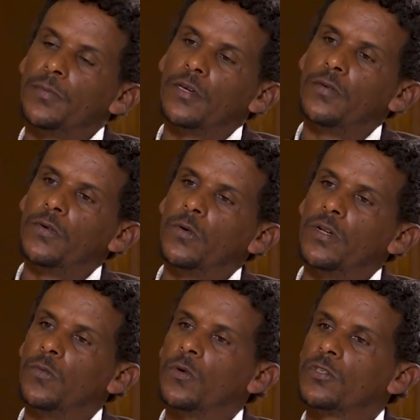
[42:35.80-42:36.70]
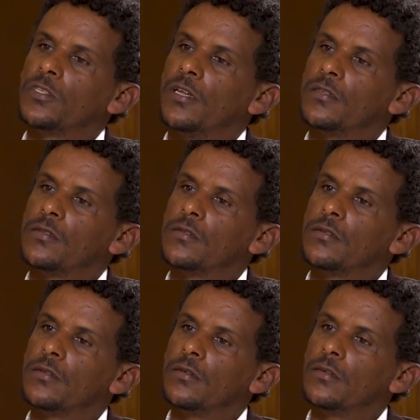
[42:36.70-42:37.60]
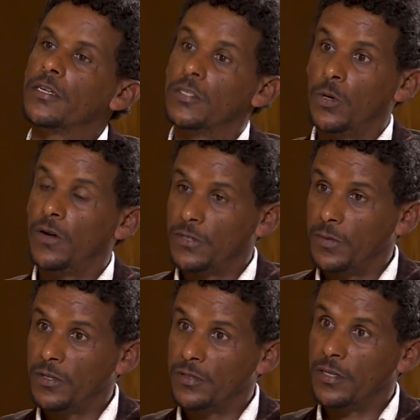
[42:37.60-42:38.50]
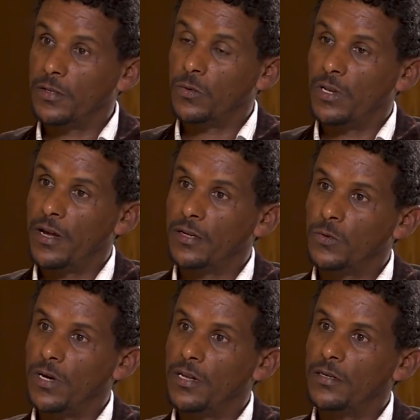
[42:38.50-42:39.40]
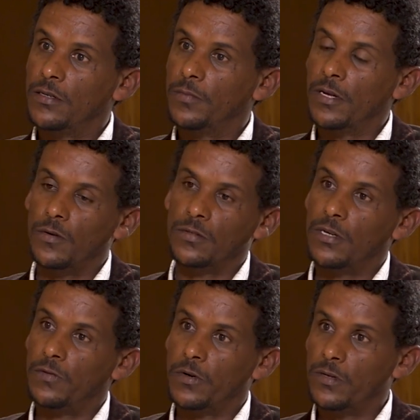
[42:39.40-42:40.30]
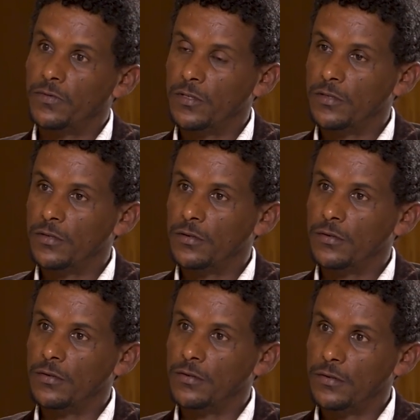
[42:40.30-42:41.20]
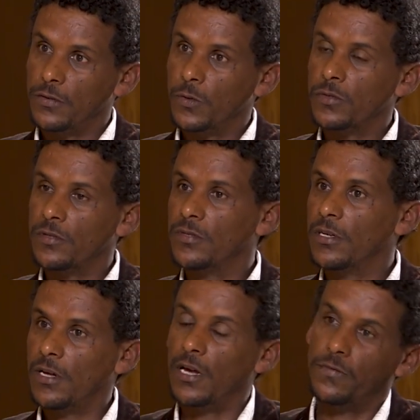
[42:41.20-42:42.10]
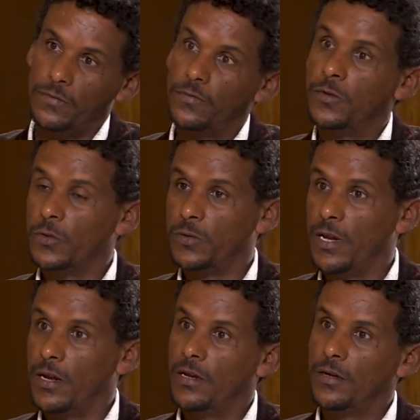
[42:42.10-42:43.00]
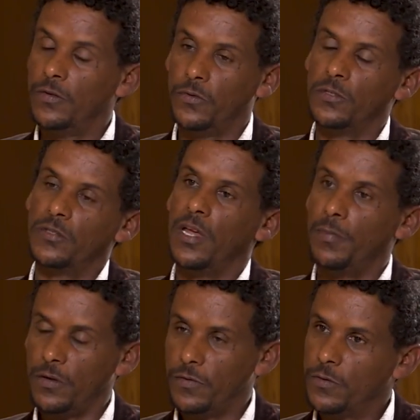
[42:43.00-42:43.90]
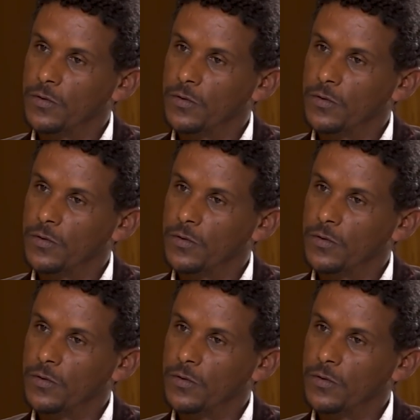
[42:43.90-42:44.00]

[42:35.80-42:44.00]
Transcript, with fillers: me give you one more chance uh, in case you have something that you would like to add, uh, because I have already finished uh, the questions that I have for today, or for the time being, of